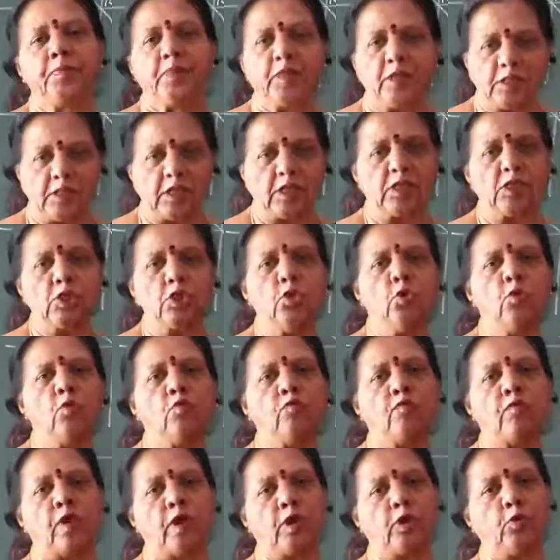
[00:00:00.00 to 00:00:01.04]
This is
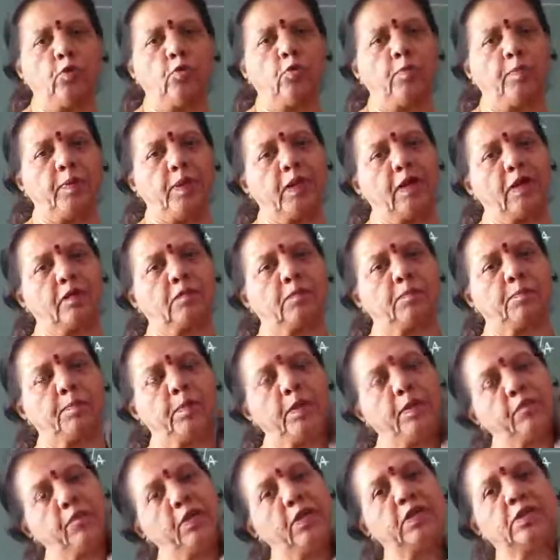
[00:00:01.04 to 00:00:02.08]
new for you because
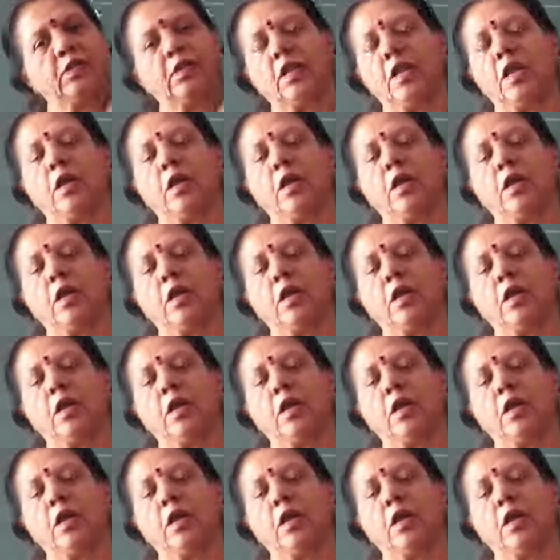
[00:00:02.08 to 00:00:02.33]
previous